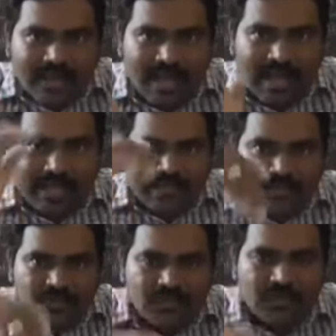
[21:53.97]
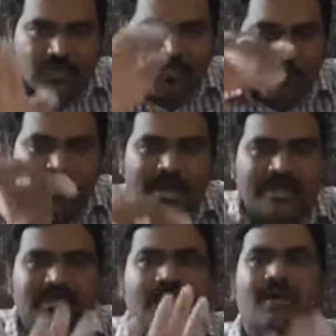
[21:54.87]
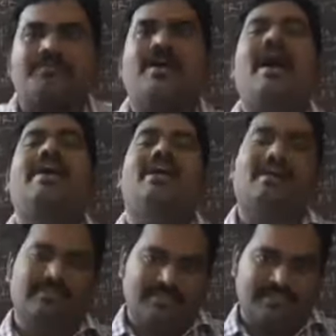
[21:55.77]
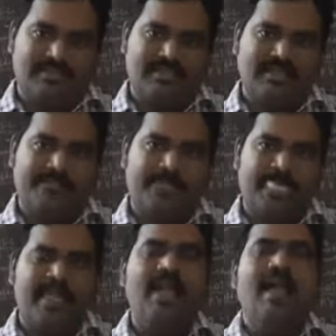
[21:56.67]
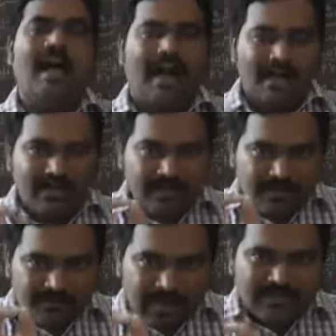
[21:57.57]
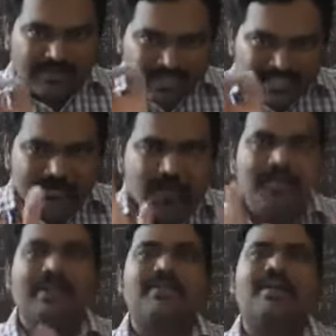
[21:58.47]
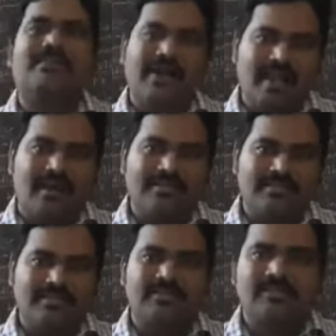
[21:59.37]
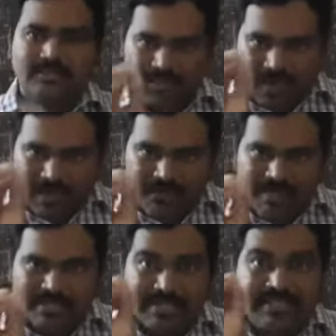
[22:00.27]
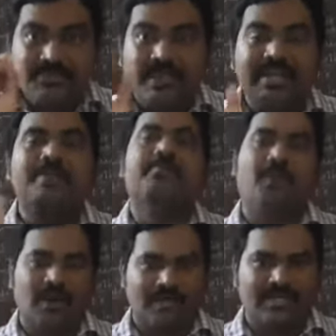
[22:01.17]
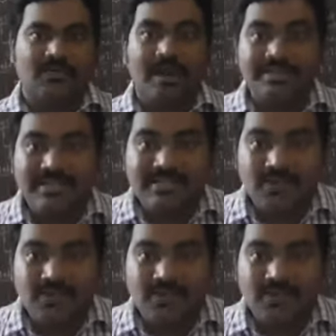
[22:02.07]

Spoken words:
and movement of ions. And for this movement of ions, solvent is very important. What is that